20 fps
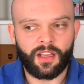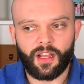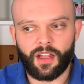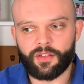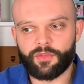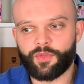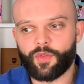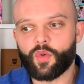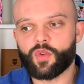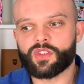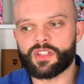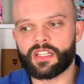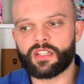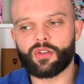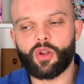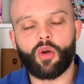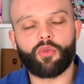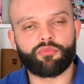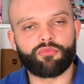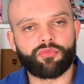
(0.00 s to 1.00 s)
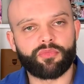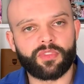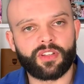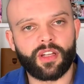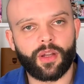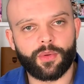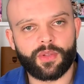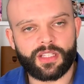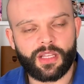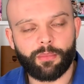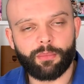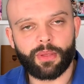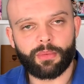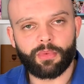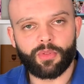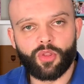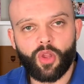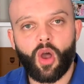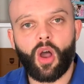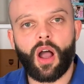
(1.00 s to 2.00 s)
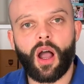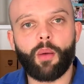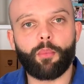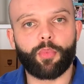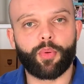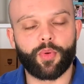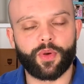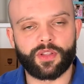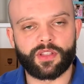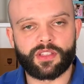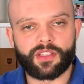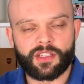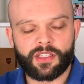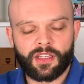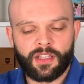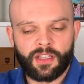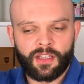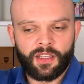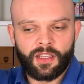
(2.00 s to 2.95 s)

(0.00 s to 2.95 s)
Unfortunately, not, you know, in some people, not upwards.